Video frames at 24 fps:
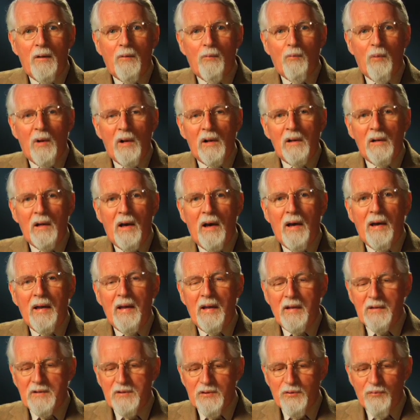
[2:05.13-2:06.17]
Well, I
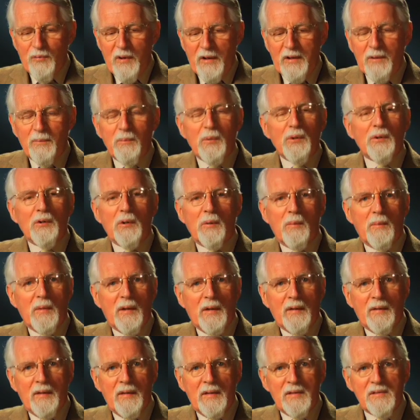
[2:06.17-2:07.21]
had to write a book
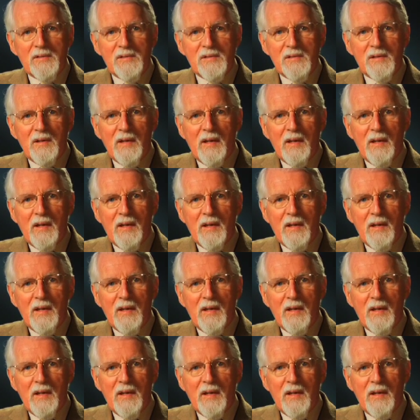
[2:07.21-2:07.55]
about this.